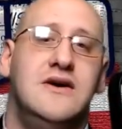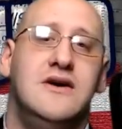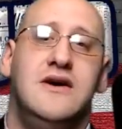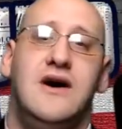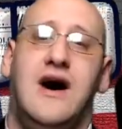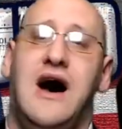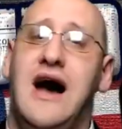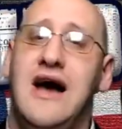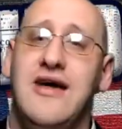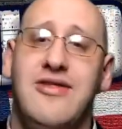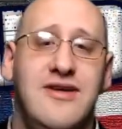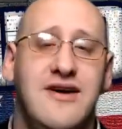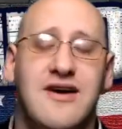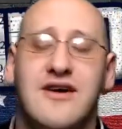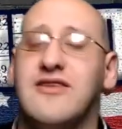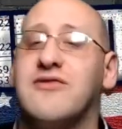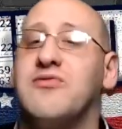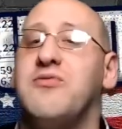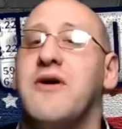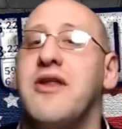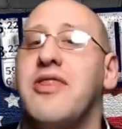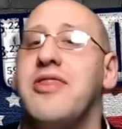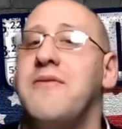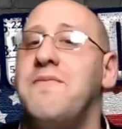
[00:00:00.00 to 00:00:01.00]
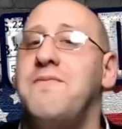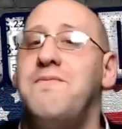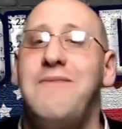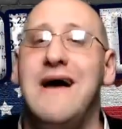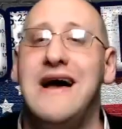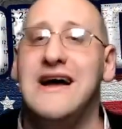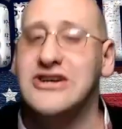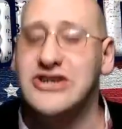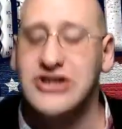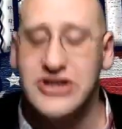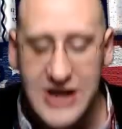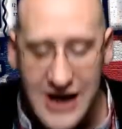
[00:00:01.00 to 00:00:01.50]
I think it's one of the
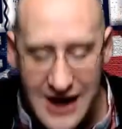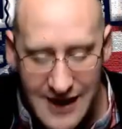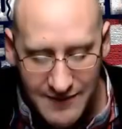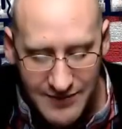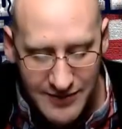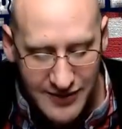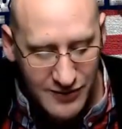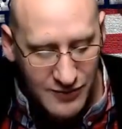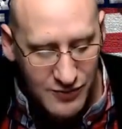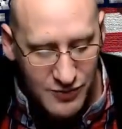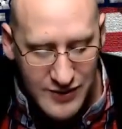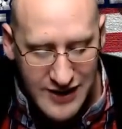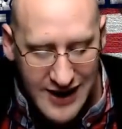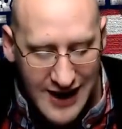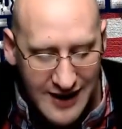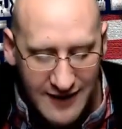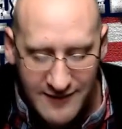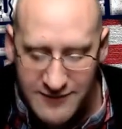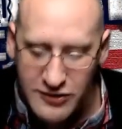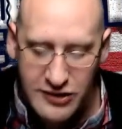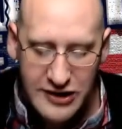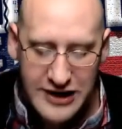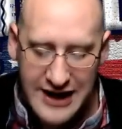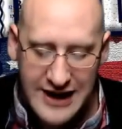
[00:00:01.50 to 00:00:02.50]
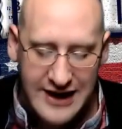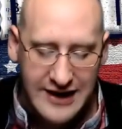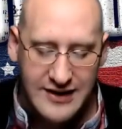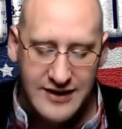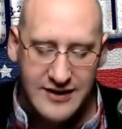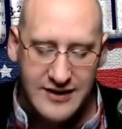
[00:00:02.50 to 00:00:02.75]
best jobs that we ever did.